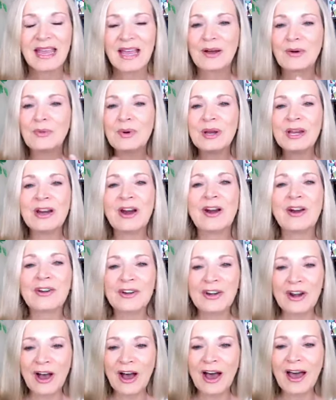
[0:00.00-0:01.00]
And we are
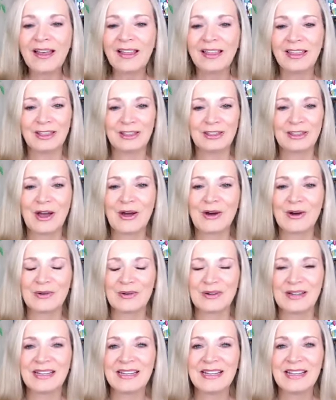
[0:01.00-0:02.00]
not
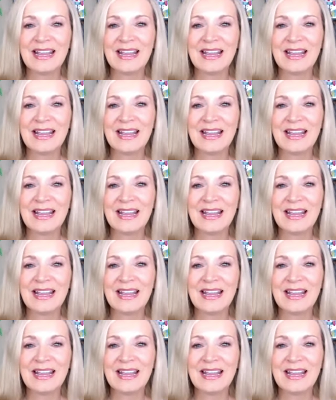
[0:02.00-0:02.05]
alone.